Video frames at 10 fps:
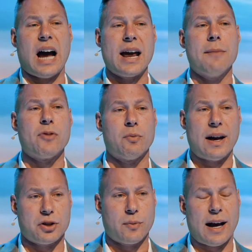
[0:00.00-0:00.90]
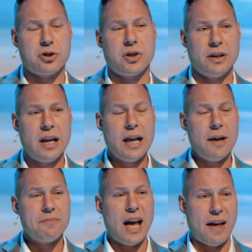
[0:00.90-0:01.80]
I am the resurrection
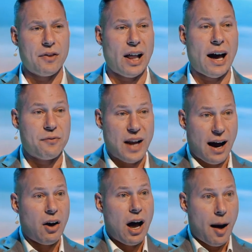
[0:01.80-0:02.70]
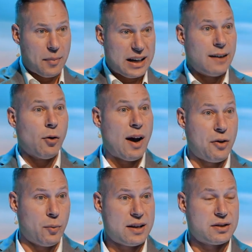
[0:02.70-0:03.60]
and the life. Now, I'm going to give away the
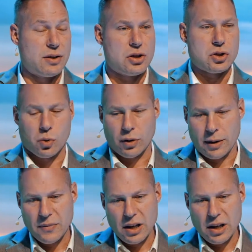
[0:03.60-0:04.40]
rest of the story.